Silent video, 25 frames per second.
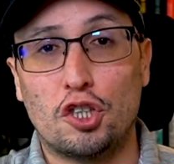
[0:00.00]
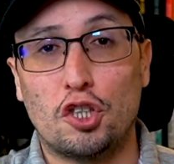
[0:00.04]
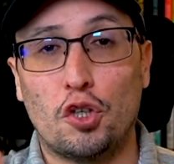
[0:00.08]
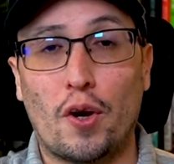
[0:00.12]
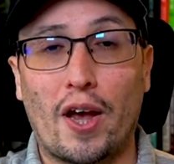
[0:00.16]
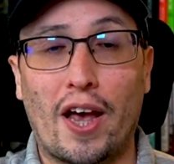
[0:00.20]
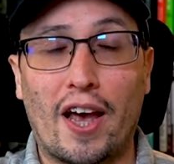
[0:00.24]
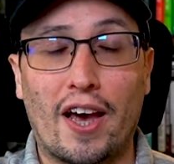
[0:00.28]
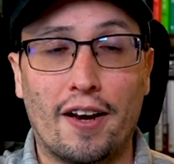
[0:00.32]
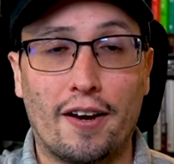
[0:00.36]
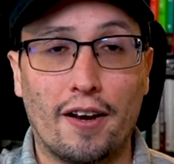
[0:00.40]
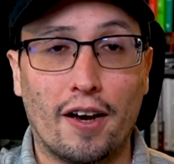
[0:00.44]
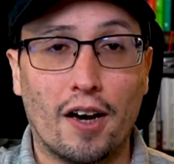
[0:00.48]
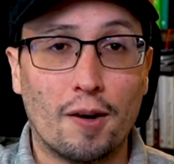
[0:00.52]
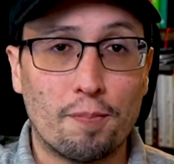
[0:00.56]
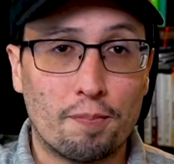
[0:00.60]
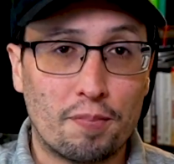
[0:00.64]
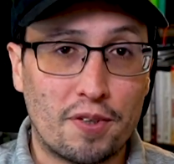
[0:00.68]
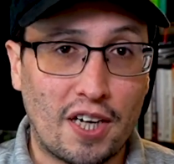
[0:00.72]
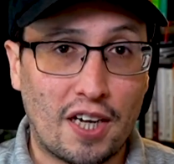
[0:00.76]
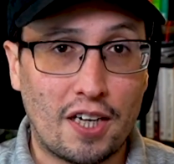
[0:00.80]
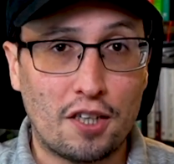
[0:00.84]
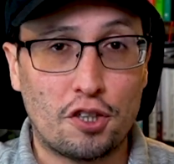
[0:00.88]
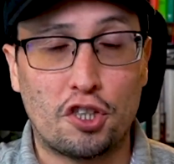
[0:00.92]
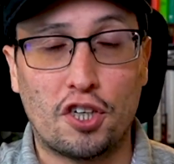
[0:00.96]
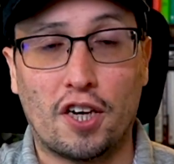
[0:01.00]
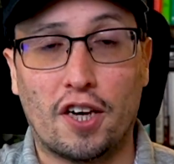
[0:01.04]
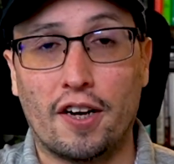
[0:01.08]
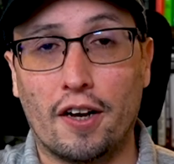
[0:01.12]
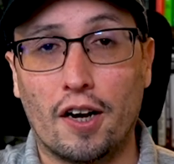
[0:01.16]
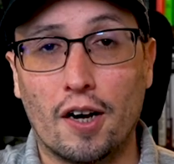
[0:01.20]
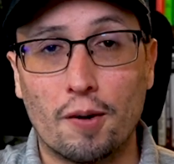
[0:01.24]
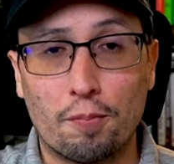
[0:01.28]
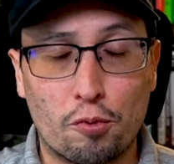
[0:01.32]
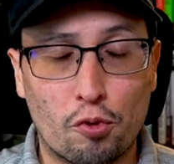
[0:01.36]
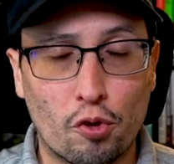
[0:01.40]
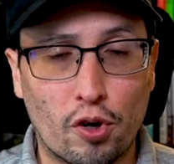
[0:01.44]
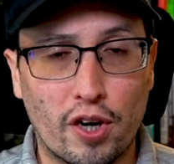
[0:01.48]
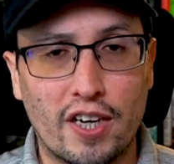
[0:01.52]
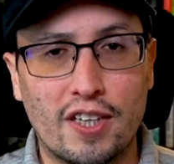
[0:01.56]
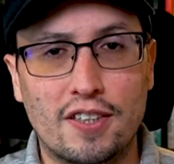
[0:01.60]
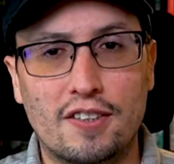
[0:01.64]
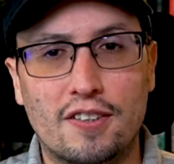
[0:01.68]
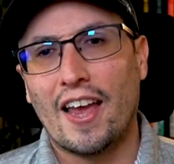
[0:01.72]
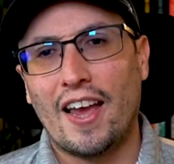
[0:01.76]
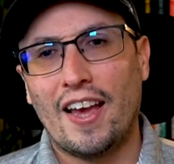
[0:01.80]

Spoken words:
you had updates, you had upgrades,